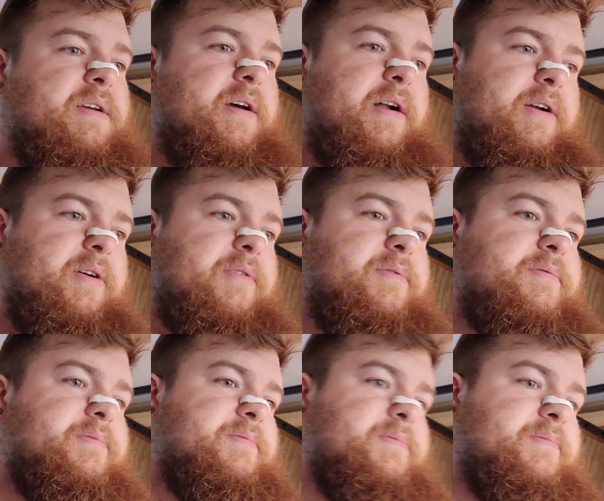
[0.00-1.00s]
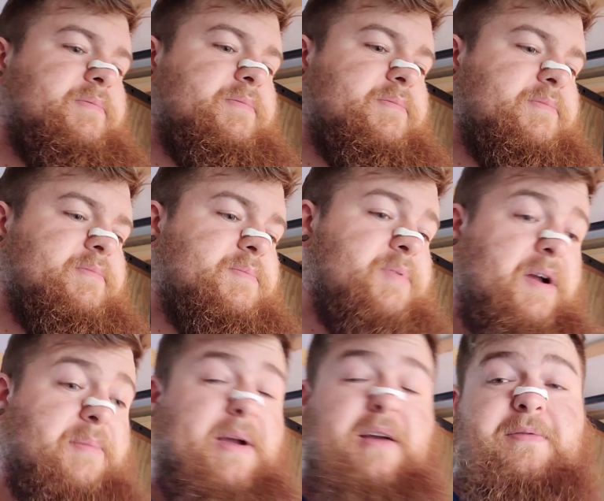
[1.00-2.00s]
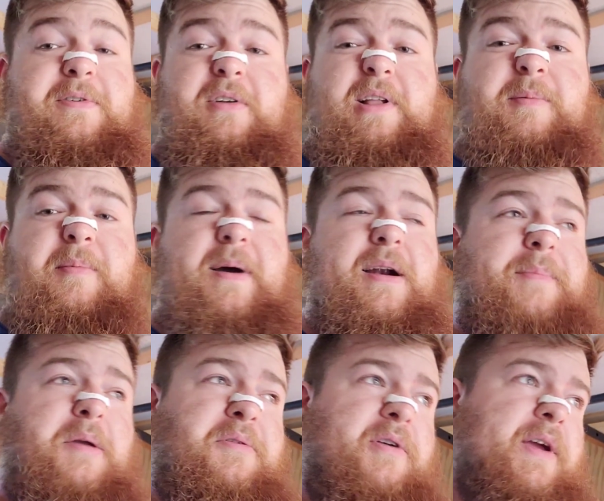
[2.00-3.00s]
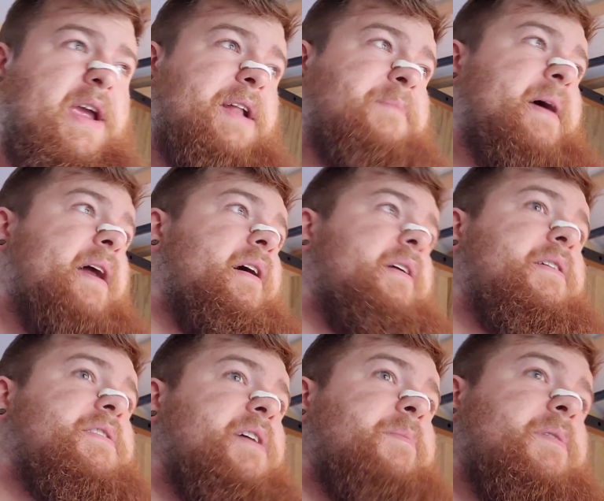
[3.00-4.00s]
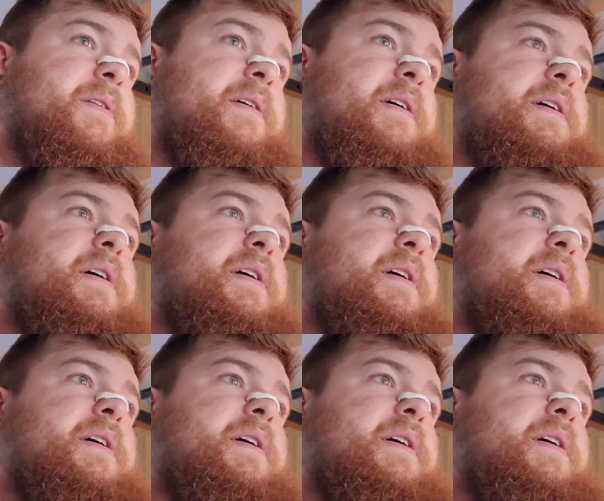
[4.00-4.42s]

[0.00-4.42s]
I don't know, probably make it feel a little bit better, maybe throw a heating pad on it or something.